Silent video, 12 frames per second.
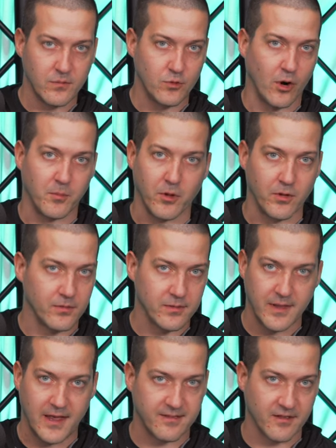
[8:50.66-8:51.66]
normal,
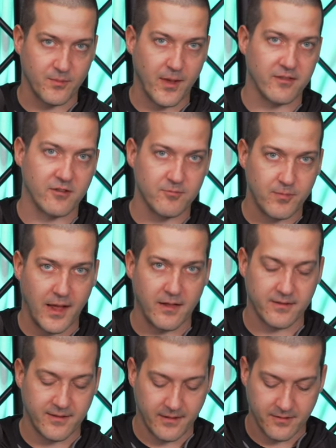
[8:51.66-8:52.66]
less expensive
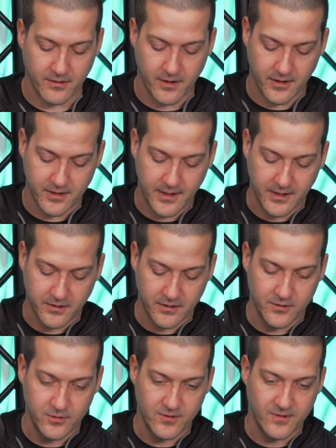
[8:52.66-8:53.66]
balanced XLR
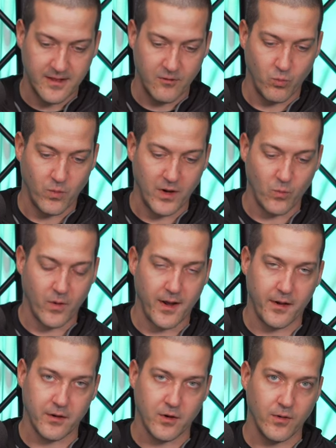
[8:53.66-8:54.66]
connector, you just have one
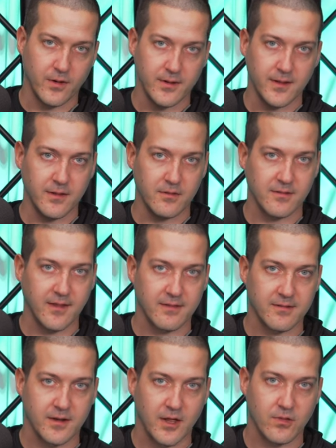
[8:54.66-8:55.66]
wire going to each
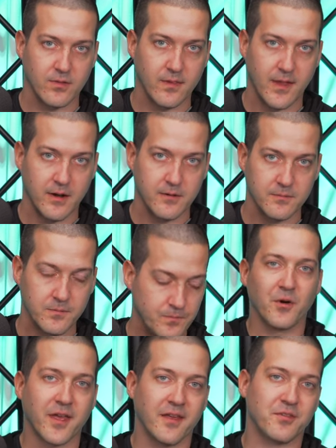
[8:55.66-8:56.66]
destination there.
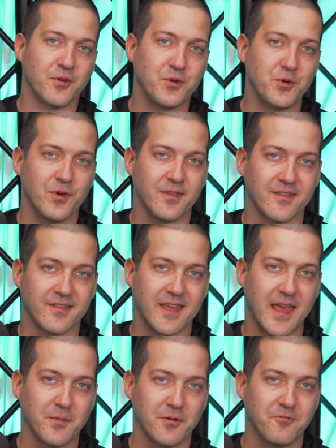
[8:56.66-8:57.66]
Okay, so who is this
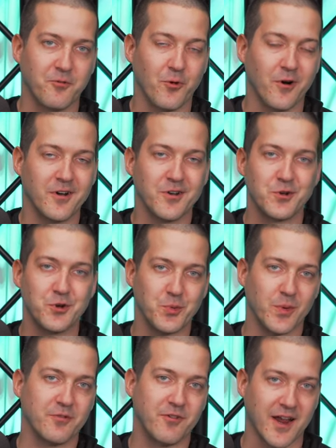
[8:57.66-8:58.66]
cable for? Who do
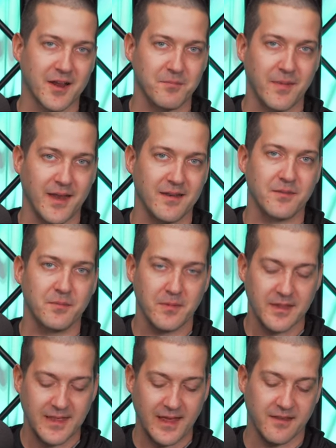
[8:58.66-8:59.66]
we recommend
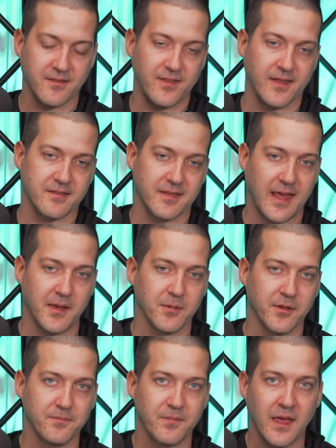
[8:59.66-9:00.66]
gets this
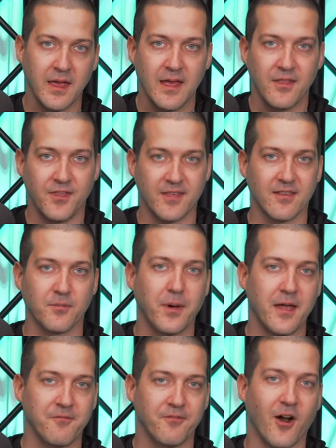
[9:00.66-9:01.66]
cable? This is
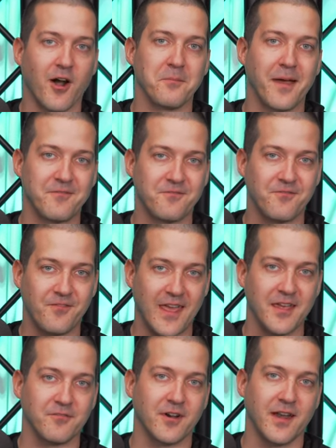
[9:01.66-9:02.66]
by far my
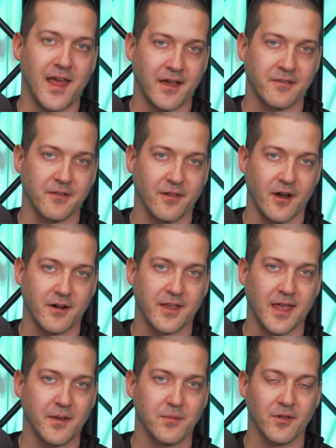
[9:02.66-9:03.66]
favorite XLR
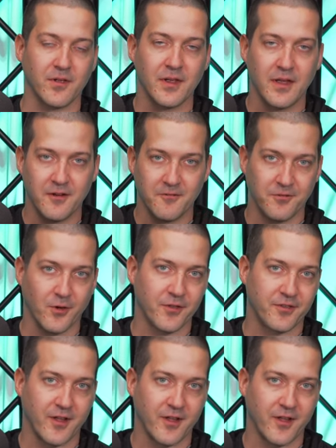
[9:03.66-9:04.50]
cable, full